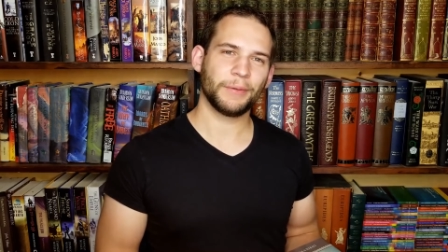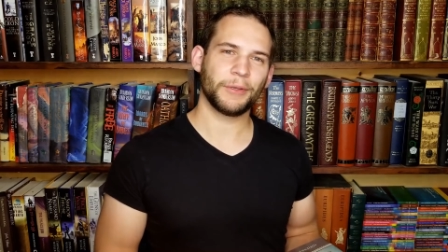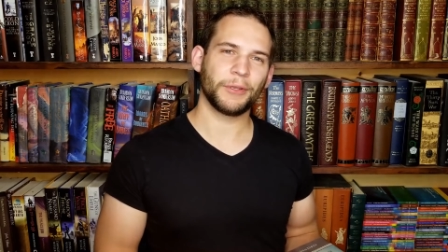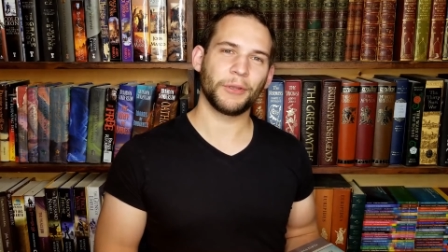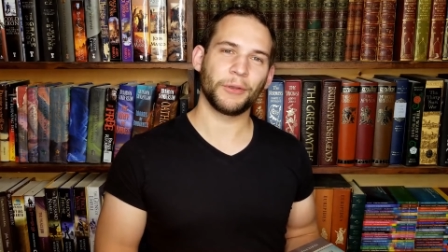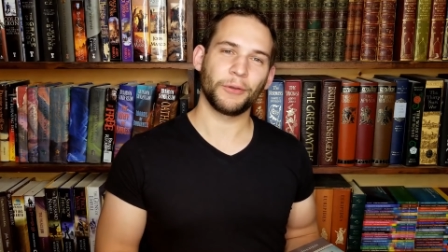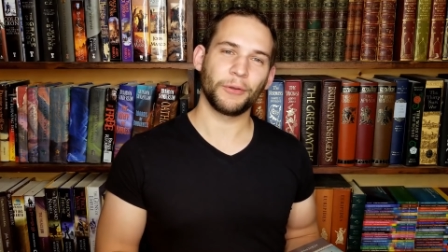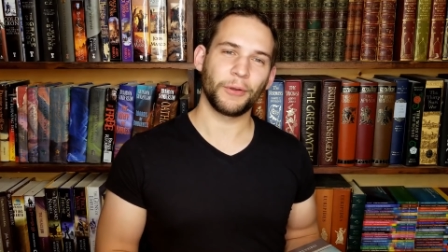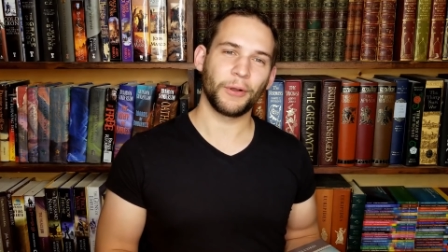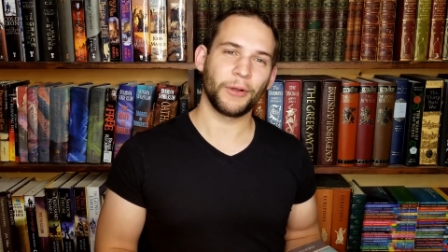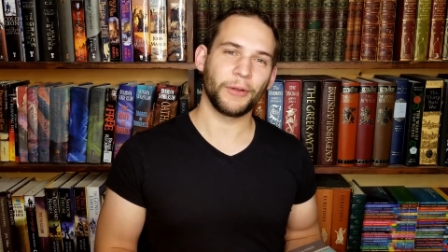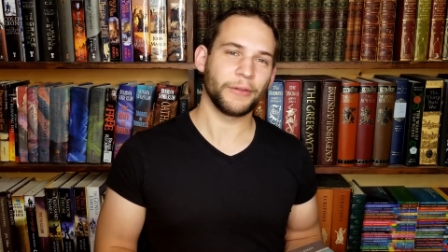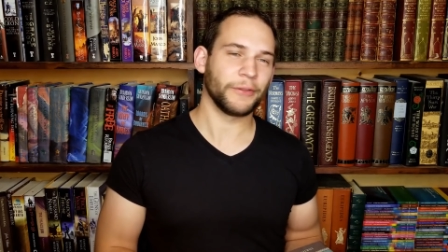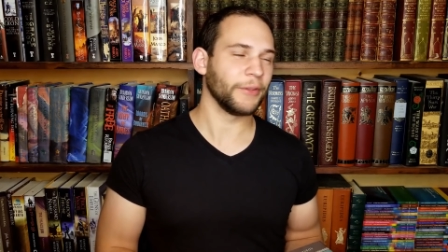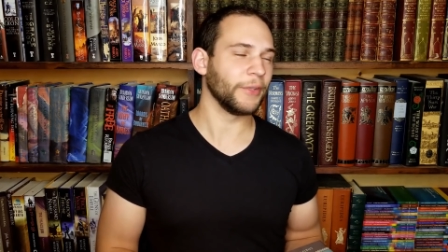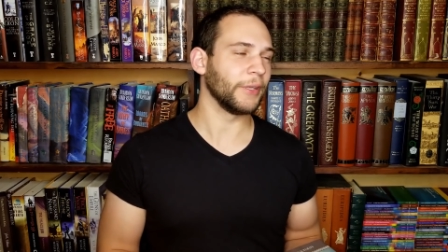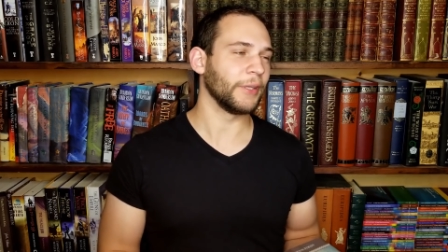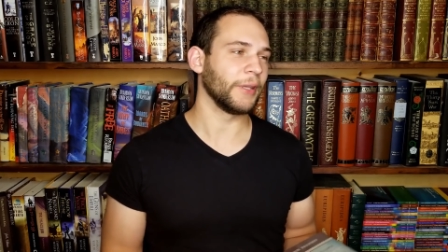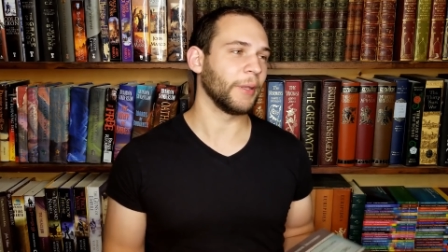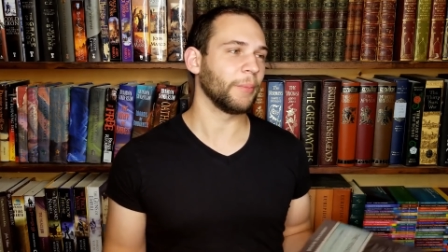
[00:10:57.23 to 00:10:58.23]
cure all
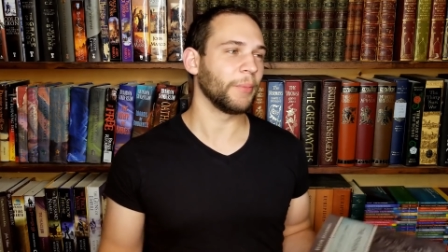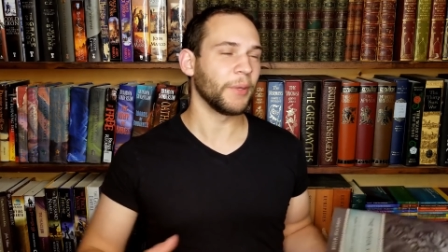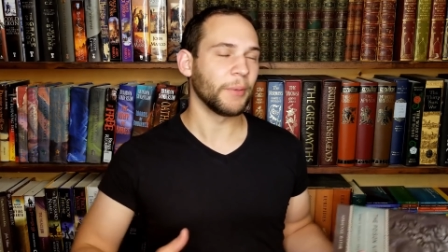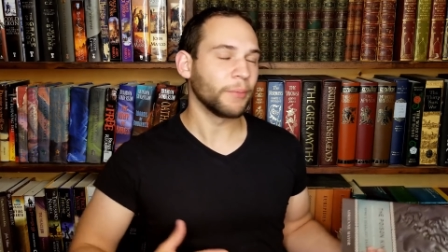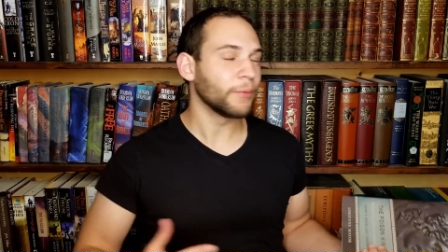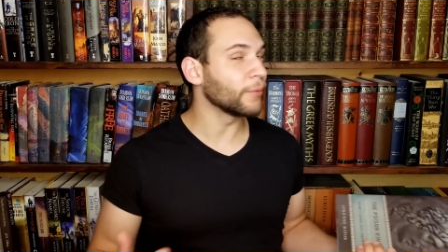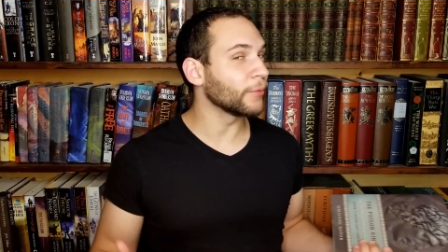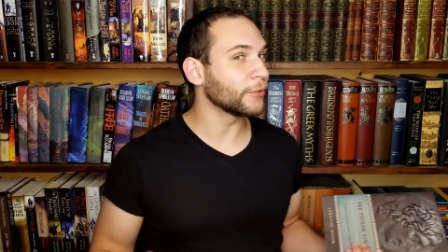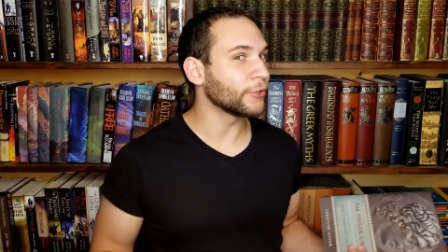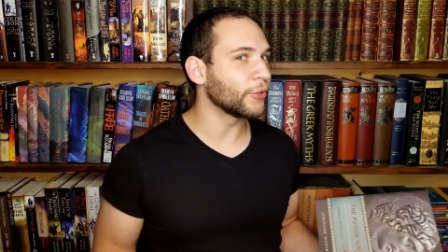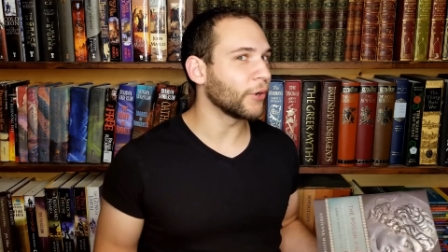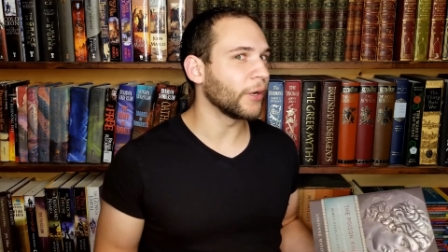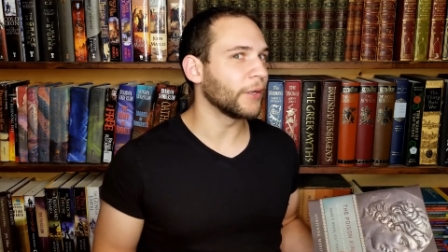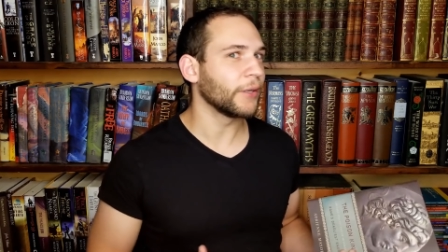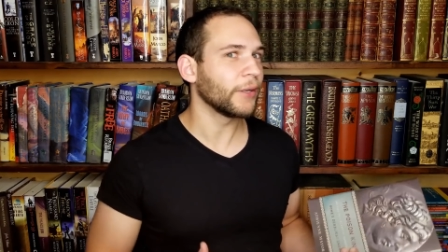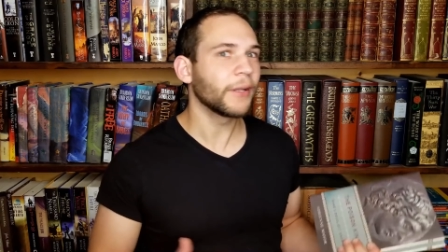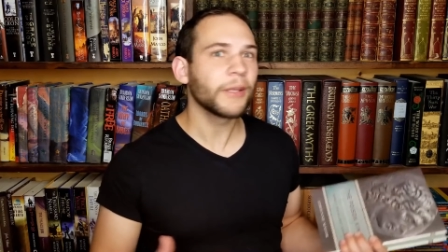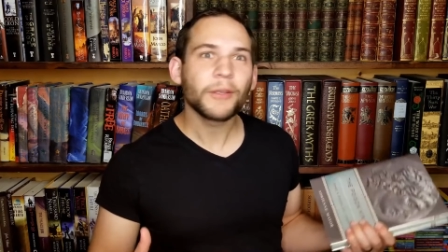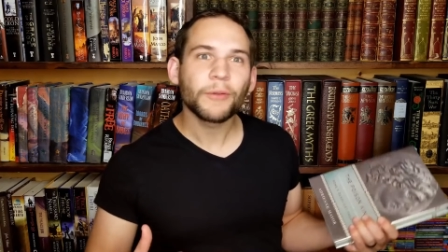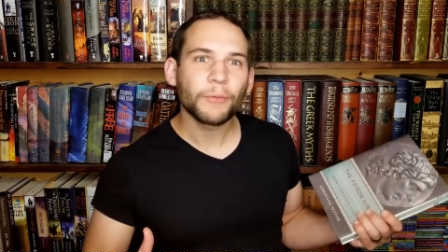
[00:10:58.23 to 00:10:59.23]
thing that people were
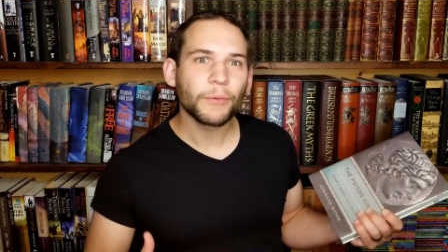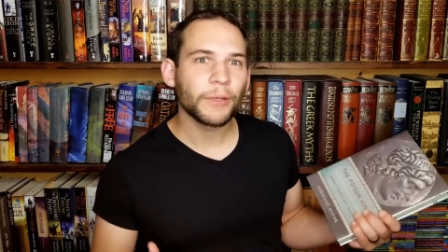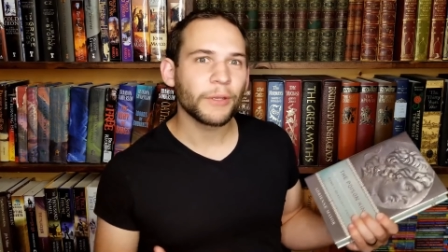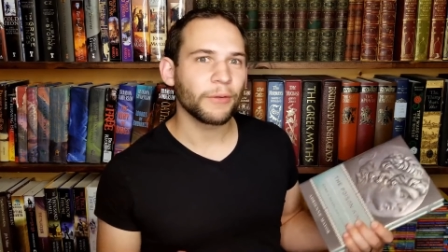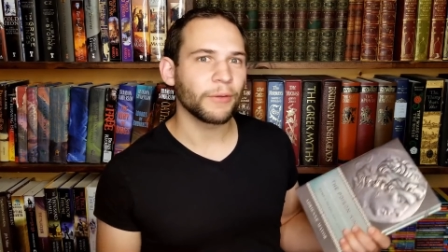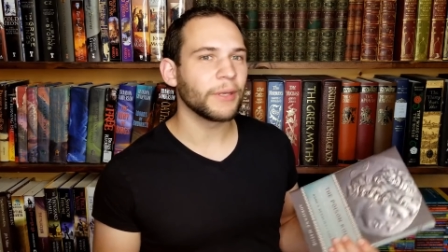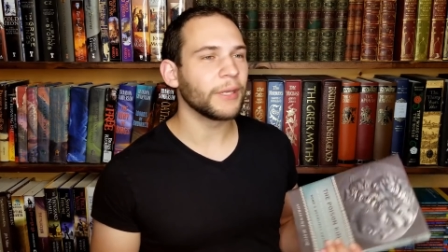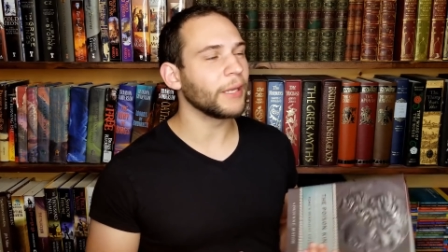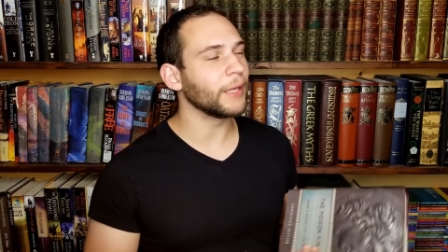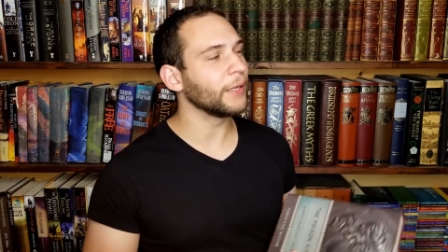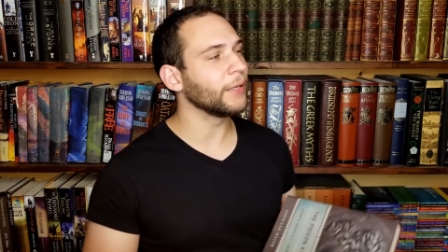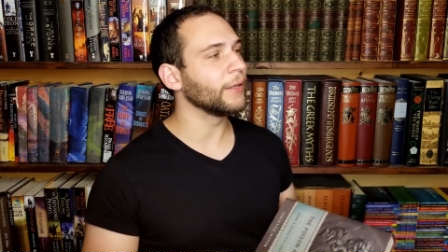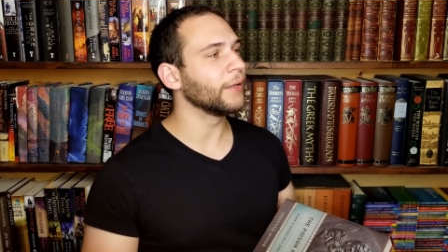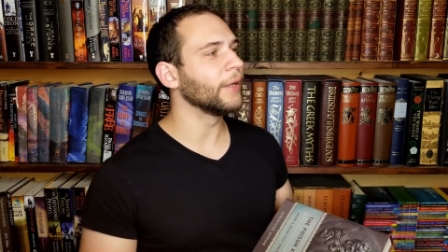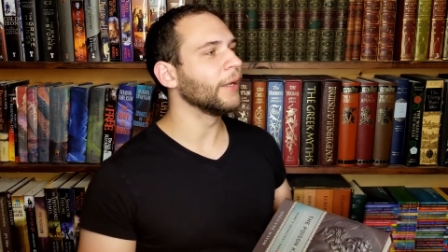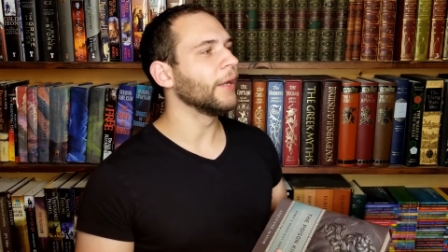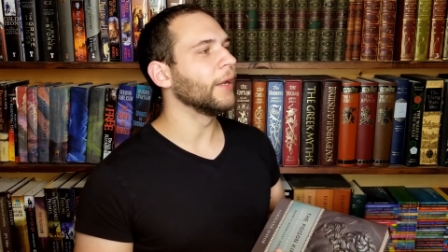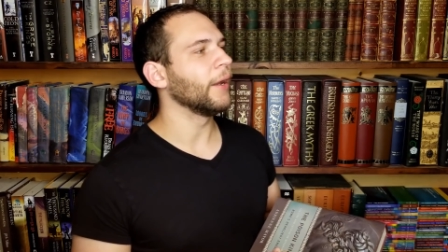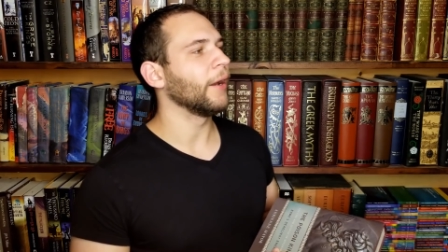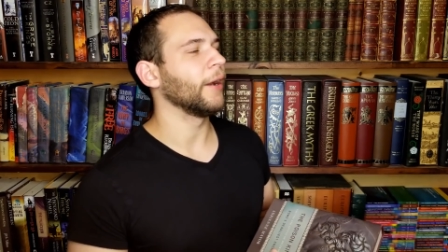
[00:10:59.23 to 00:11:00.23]
trying to like recreate
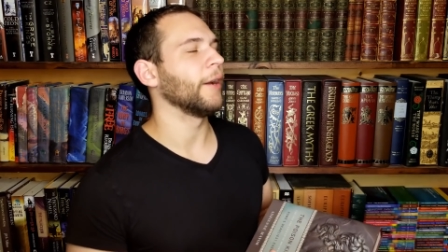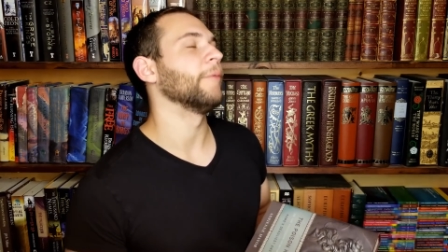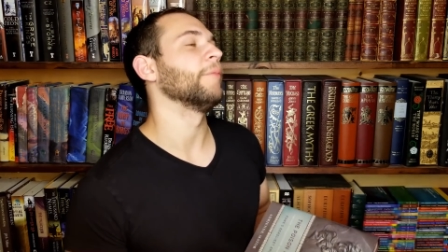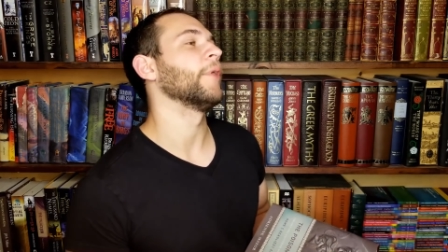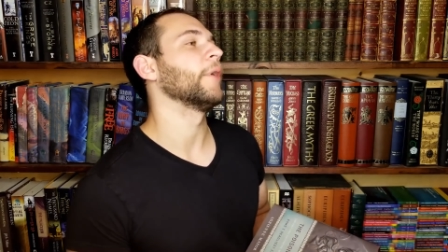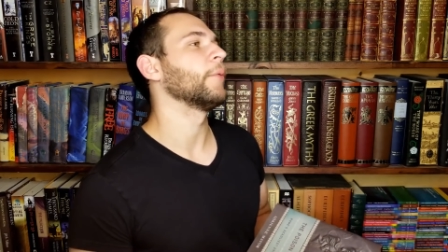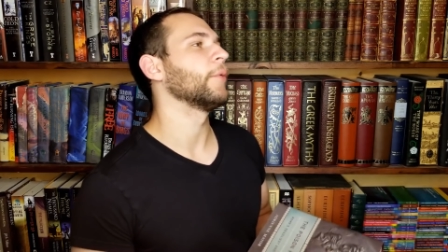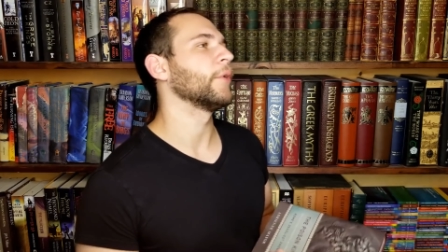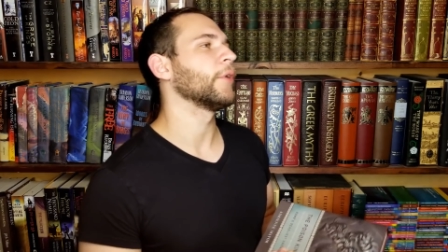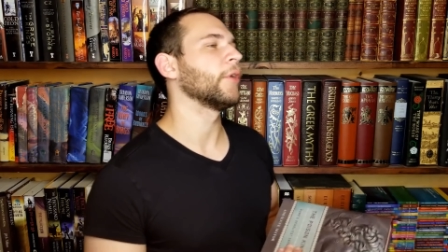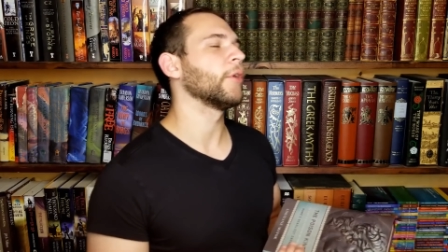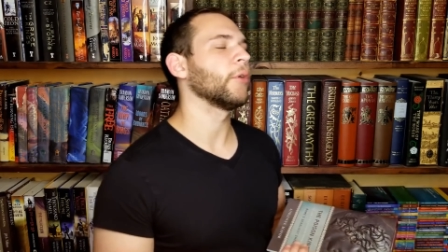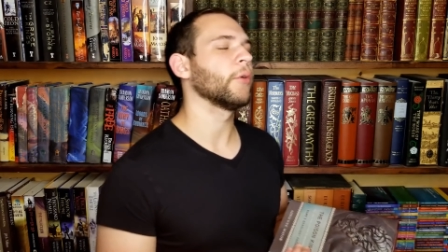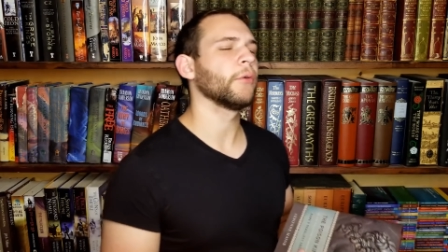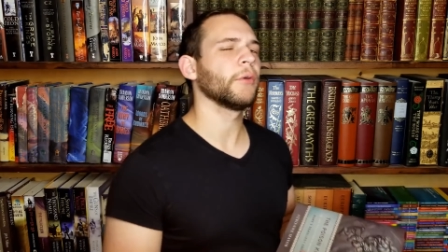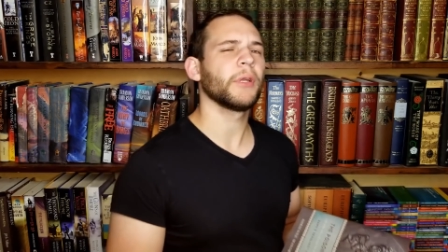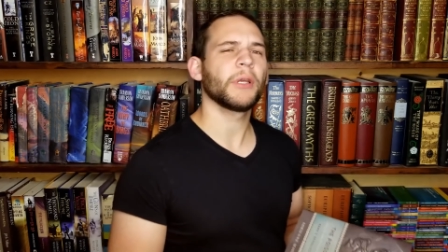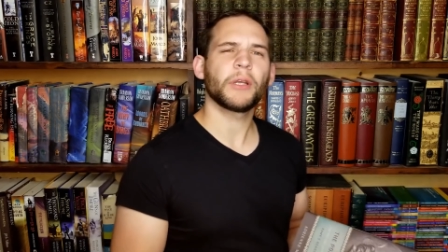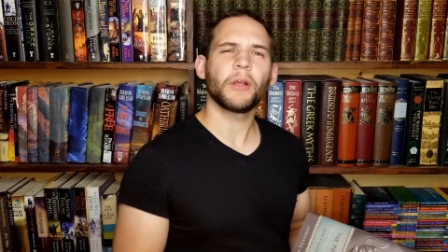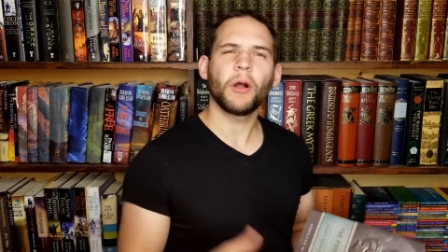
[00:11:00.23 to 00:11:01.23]
um, that would
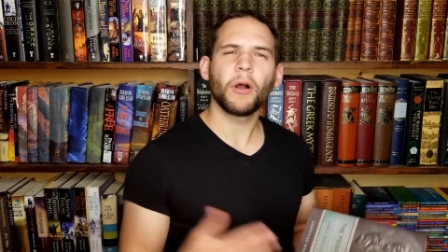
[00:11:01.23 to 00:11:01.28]
cure like